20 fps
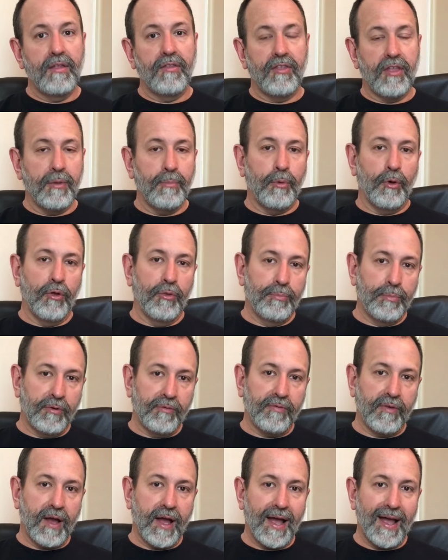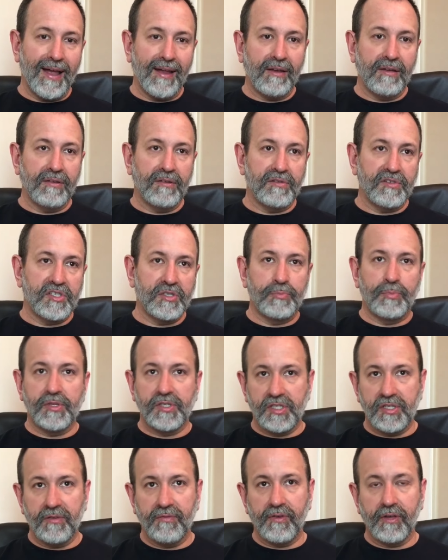They both provide
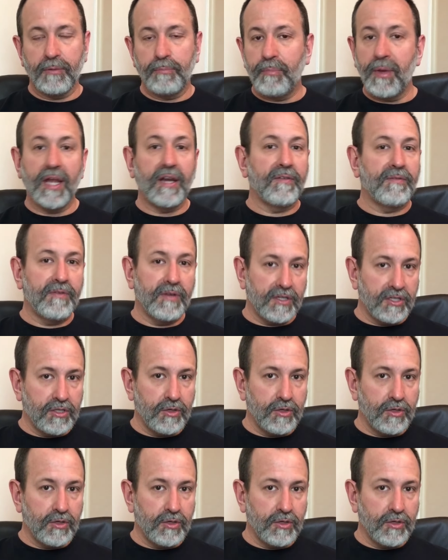specific benefit